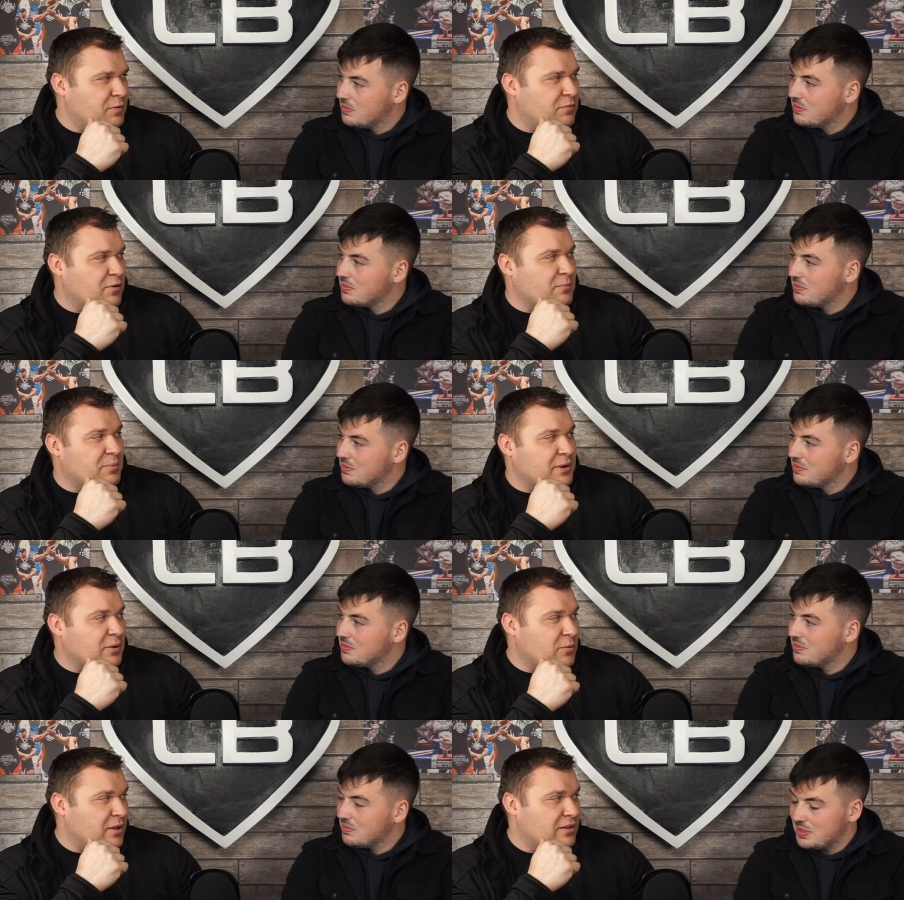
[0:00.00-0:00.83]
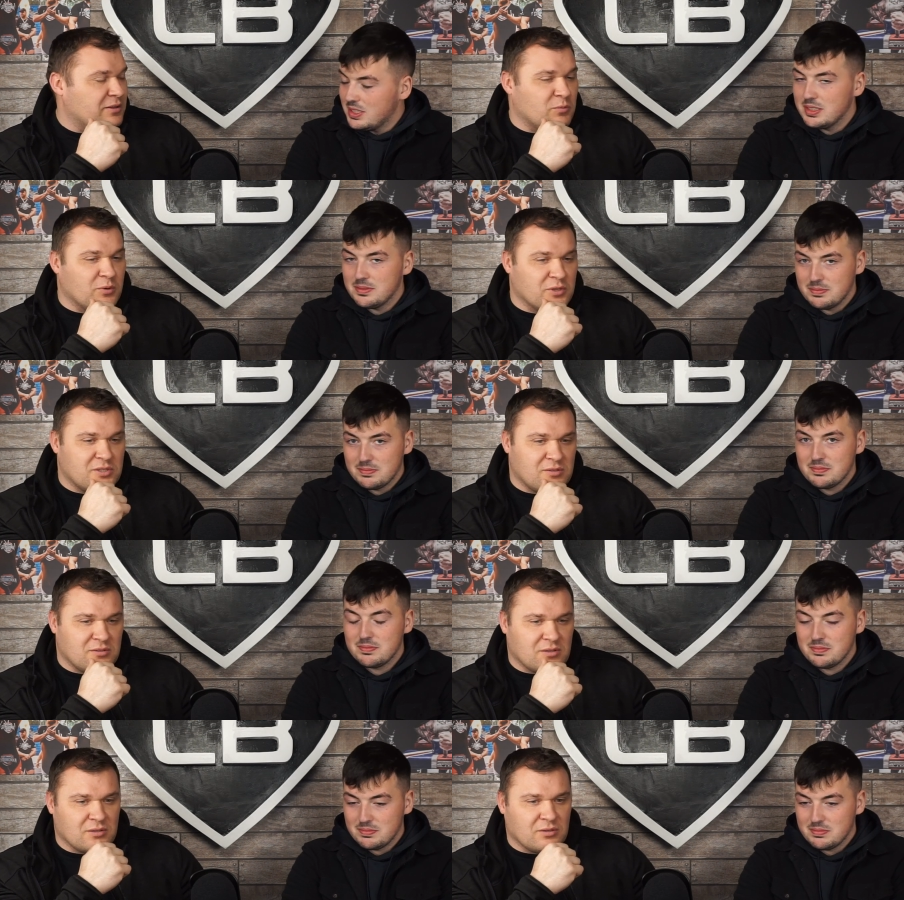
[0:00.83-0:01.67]
Speaker 1: performed pretty well in yeah.
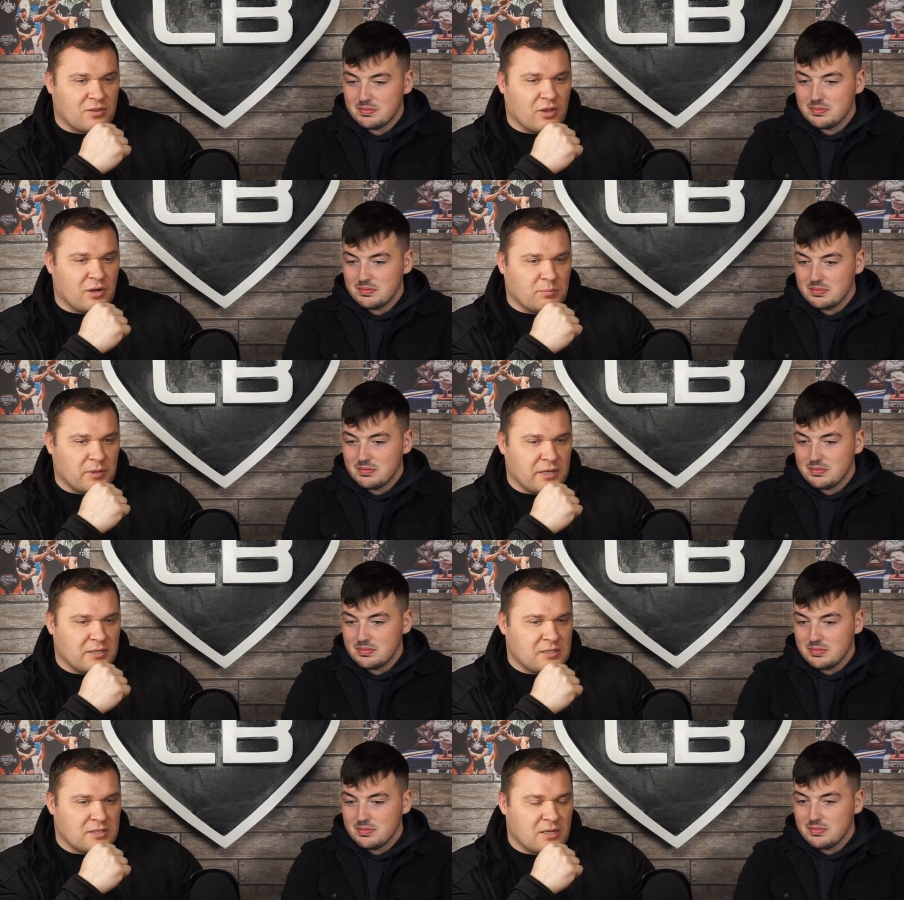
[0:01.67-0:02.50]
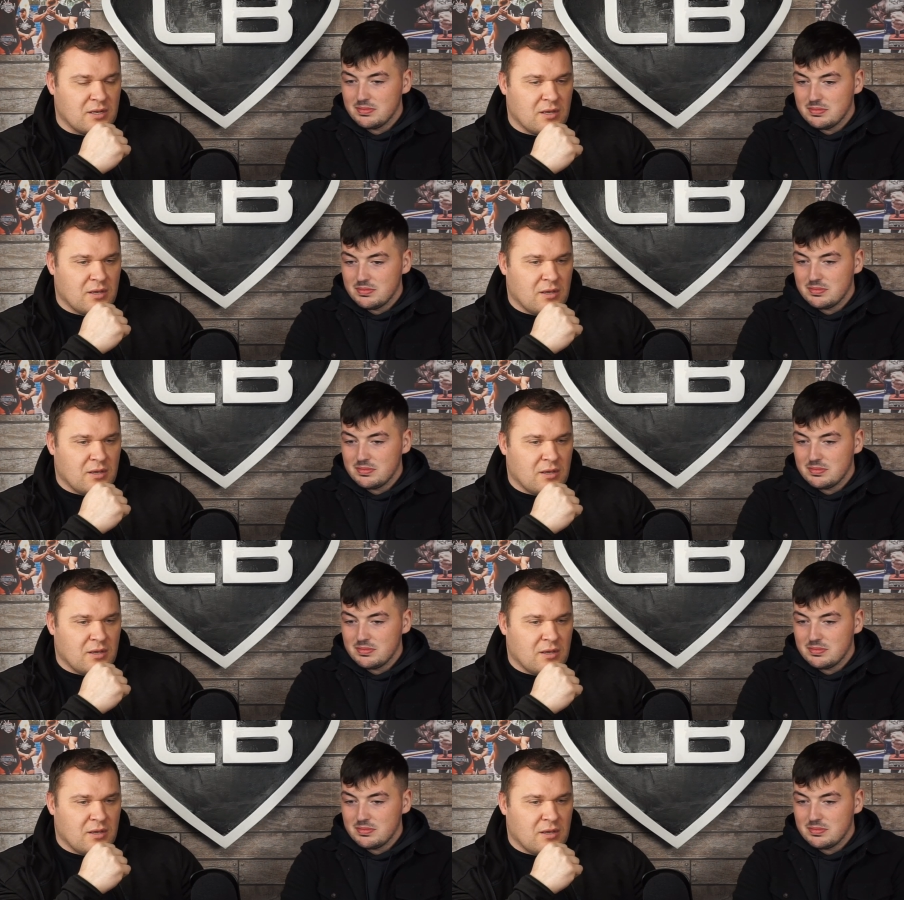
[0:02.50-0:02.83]
took third place.